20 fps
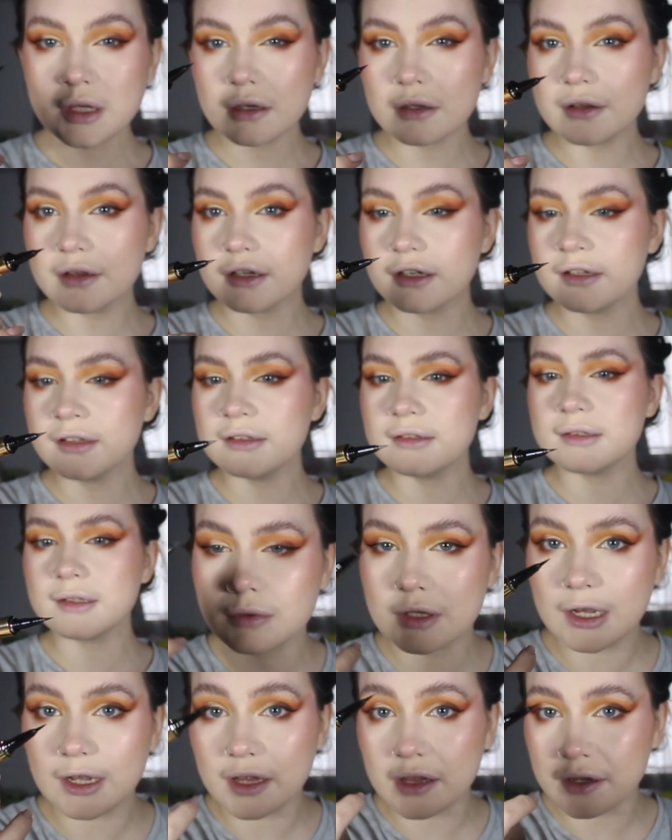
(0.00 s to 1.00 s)
This
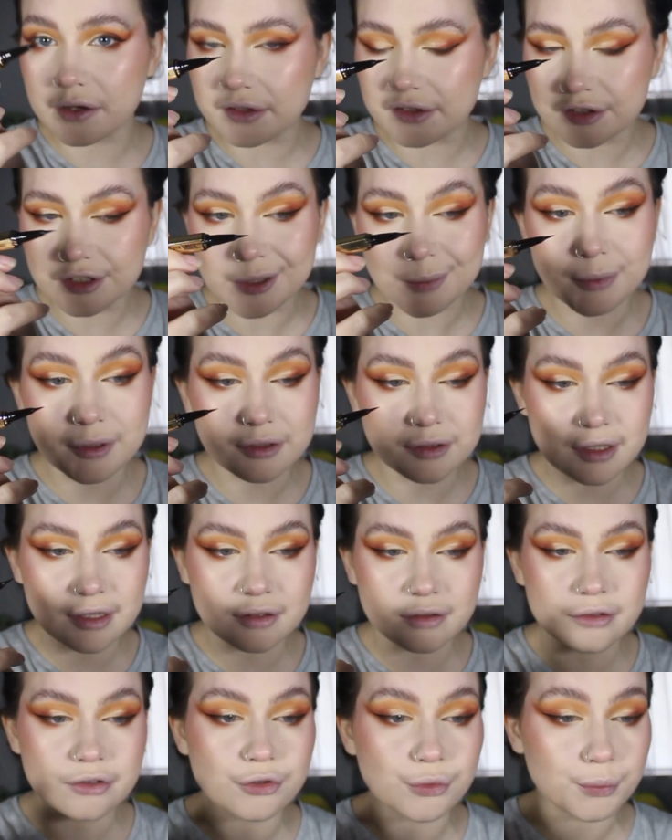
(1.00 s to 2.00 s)
eyeliner tip
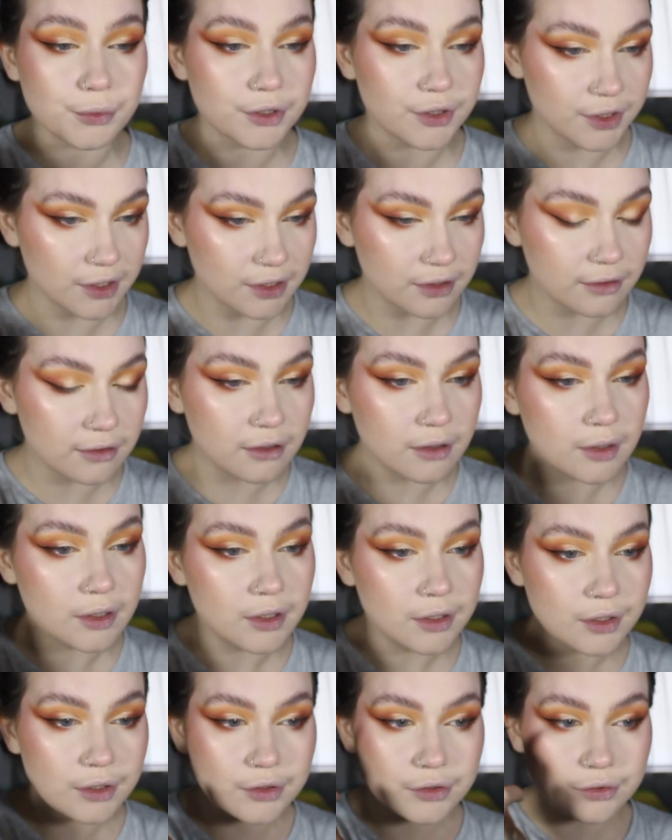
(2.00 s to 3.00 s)
is super thin,
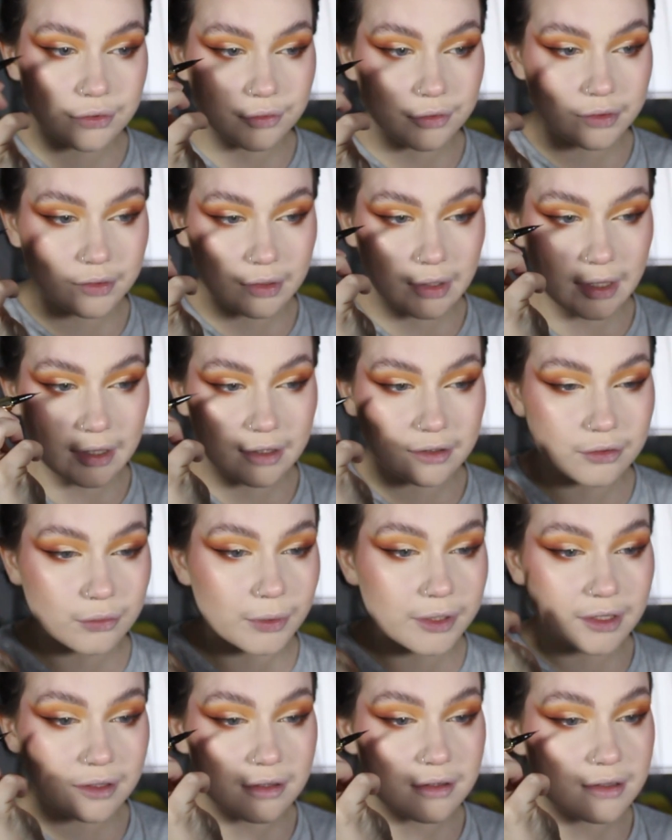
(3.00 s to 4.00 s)
so it is
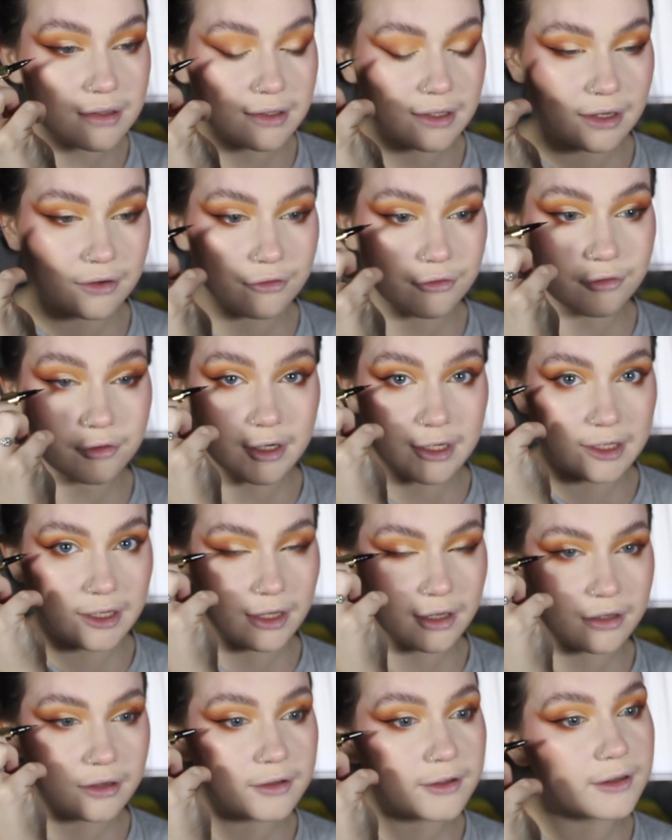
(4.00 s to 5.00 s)
quite easy to get right
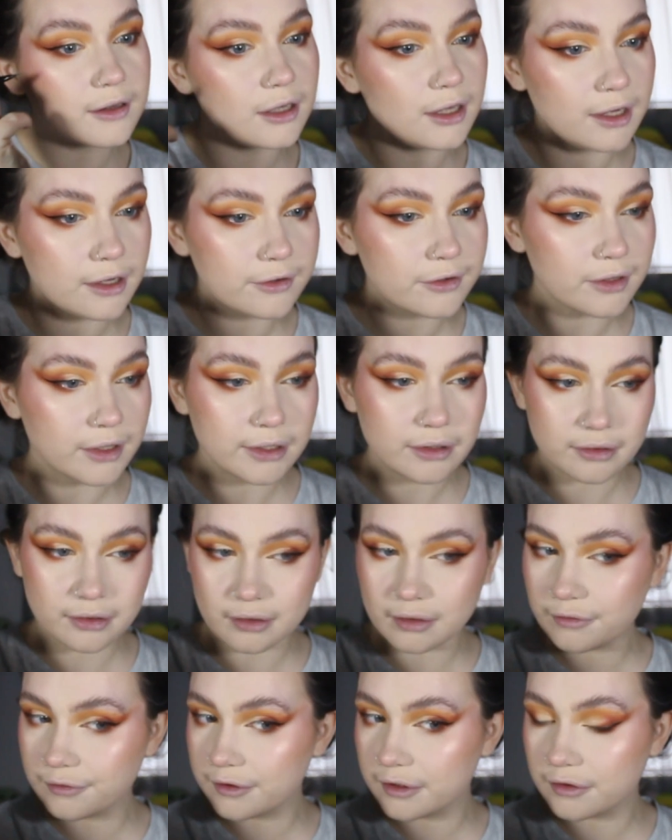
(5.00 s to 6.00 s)
into the lash line
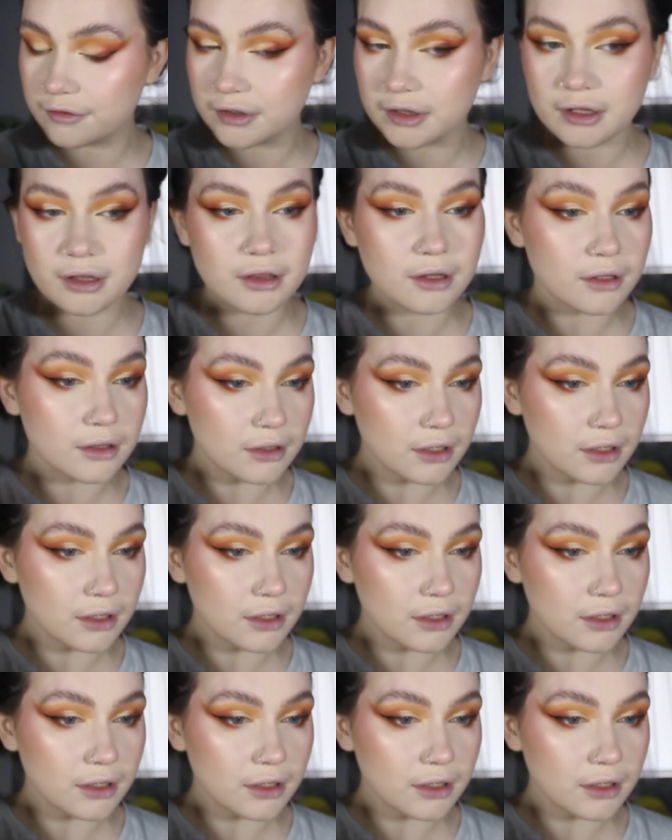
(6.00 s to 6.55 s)
for a really thin